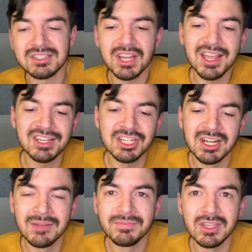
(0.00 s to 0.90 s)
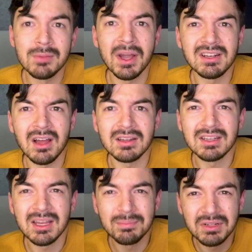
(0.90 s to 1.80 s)
stage, you might not
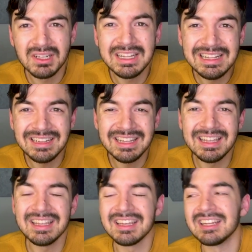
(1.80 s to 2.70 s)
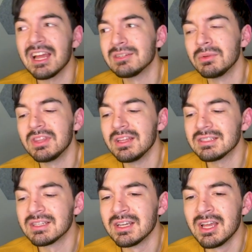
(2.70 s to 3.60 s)
completely connect with
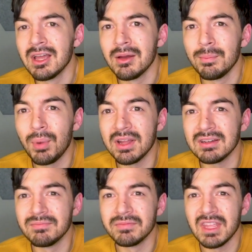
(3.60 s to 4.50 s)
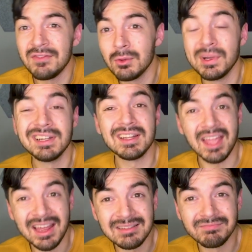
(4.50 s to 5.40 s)
it, but if you read it
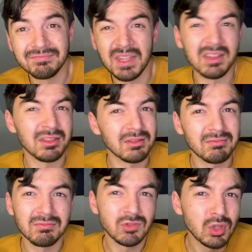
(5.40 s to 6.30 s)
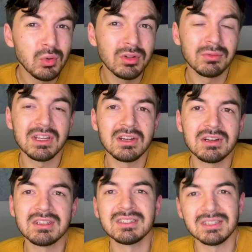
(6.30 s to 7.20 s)
again in 2 to 3
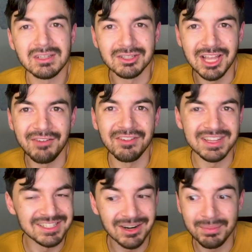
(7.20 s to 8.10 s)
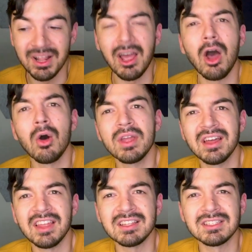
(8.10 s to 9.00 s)
years, you'll definitely start being like, oh yeah,